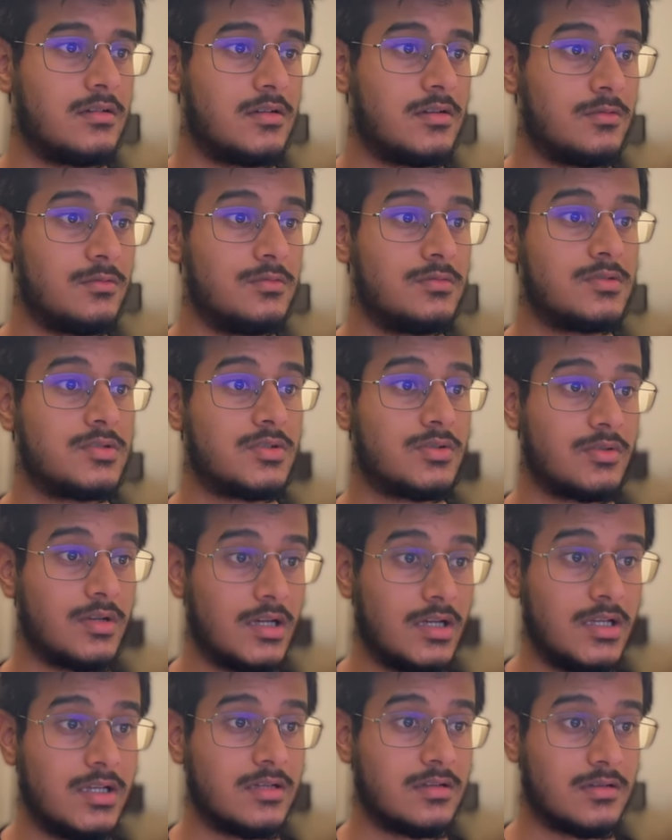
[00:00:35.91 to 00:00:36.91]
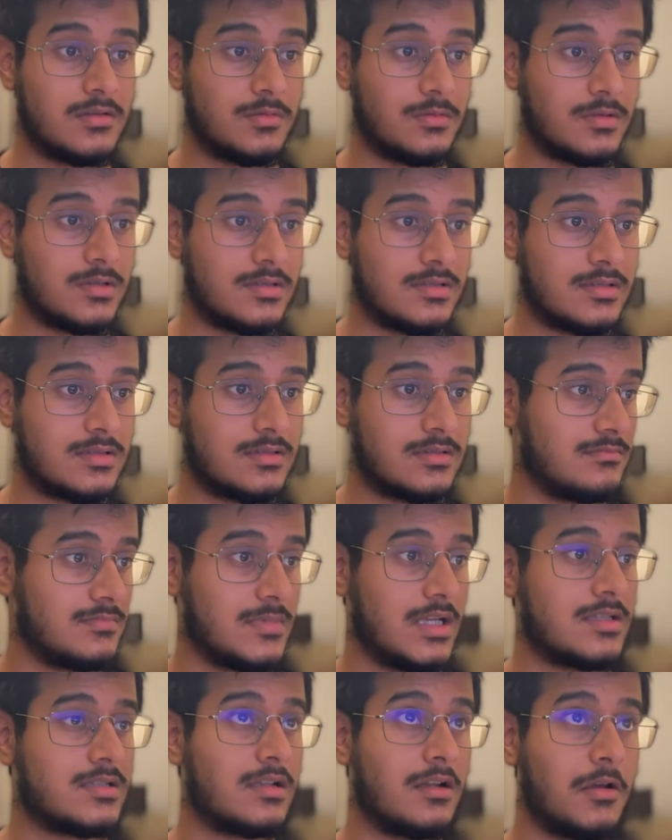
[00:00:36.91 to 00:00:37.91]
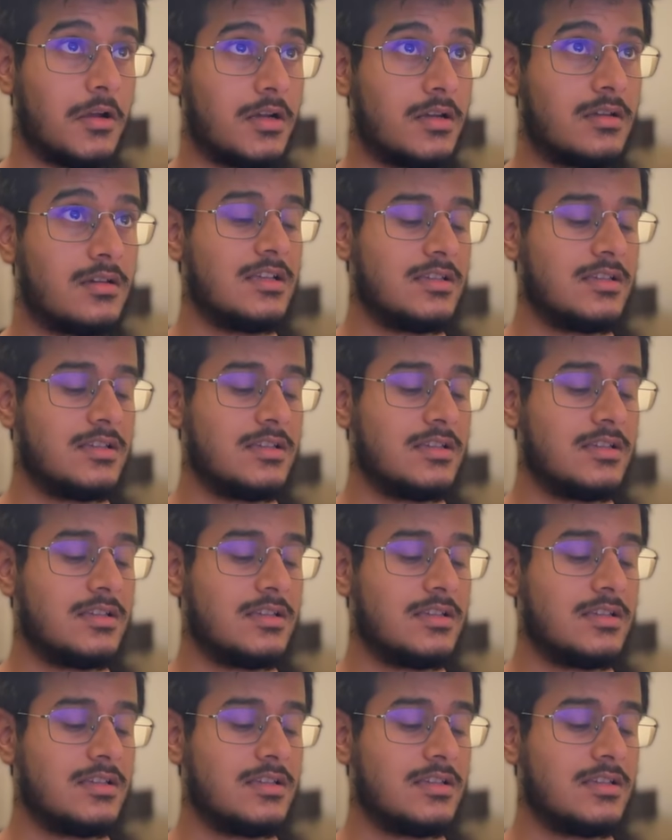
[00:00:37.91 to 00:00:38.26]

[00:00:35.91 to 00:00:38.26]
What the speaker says: 2 trillion tokens. That's a lot.